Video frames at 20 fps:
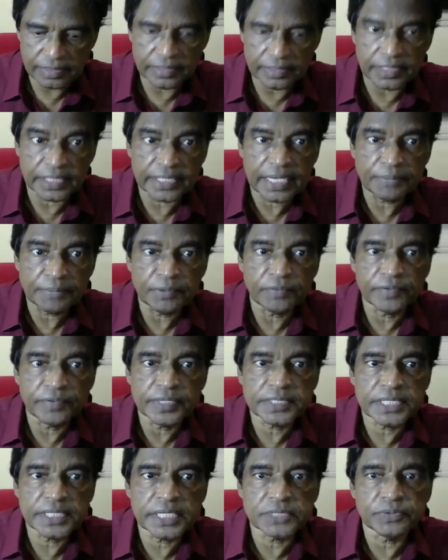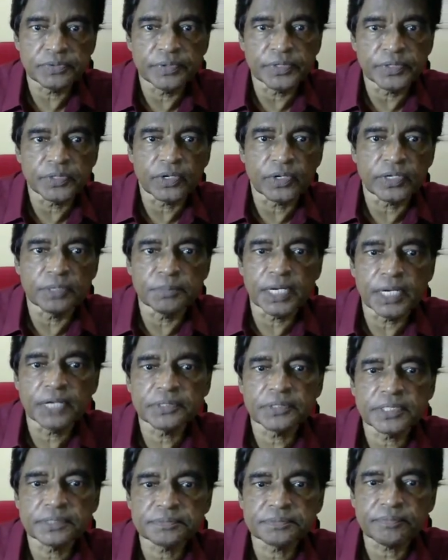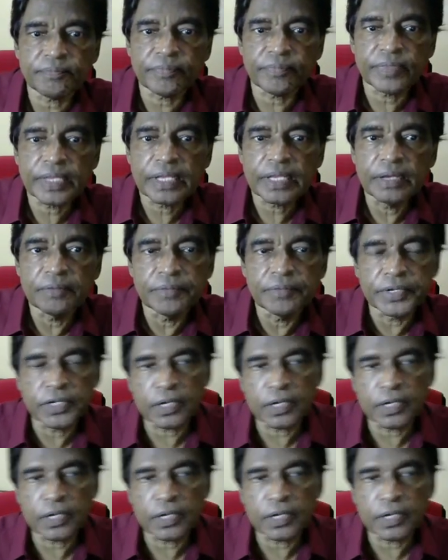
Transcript: of research we talked about. We talk